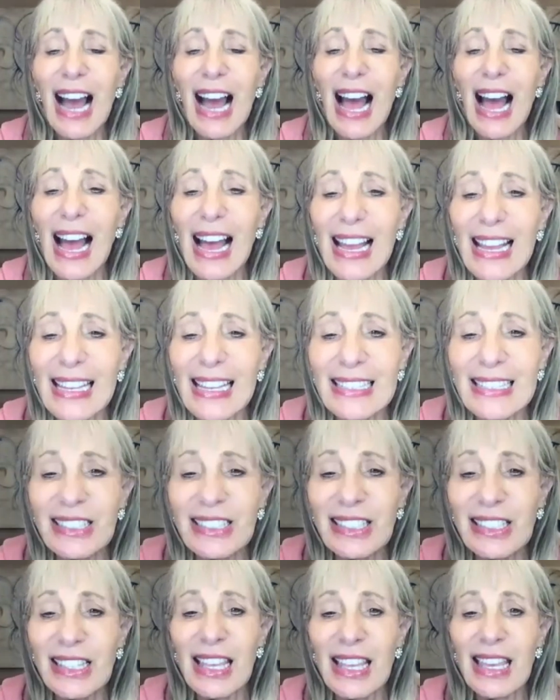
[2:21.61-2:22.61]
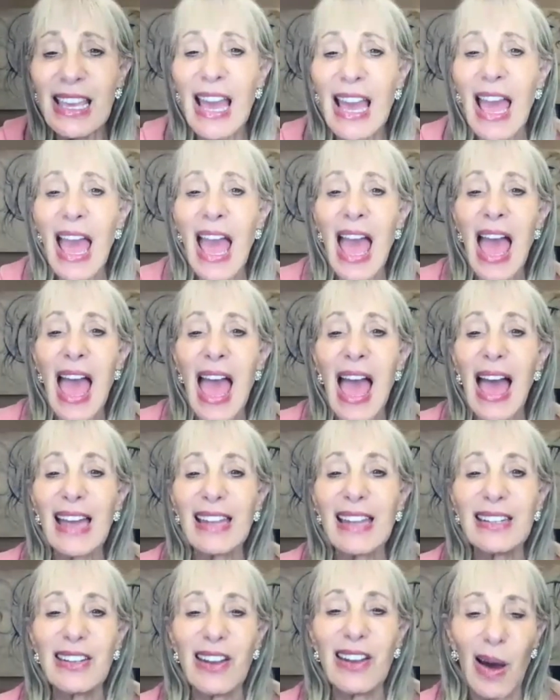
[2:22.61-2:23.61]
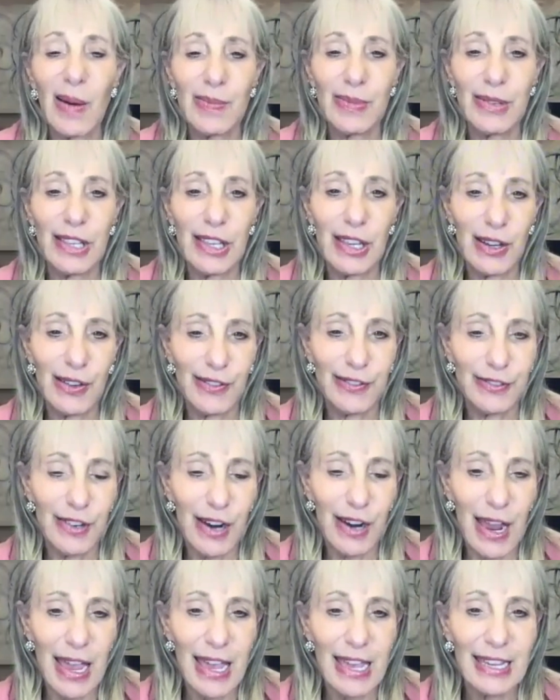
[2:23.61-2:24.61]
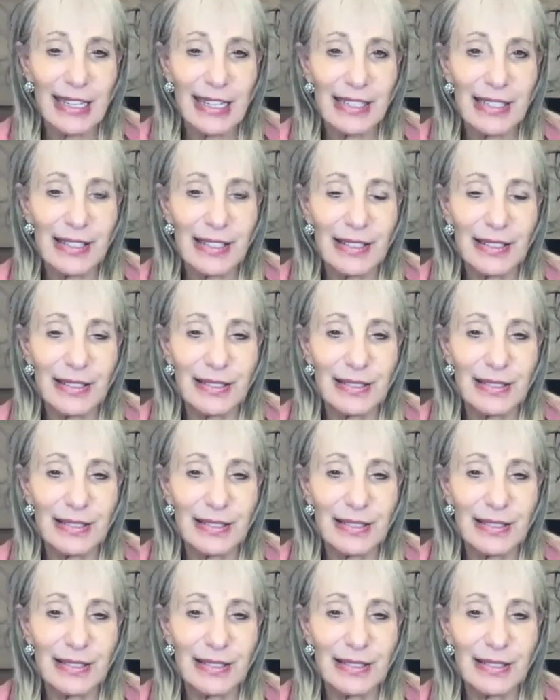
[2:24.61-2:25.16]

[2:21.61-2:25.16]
kindly, and not be afraid.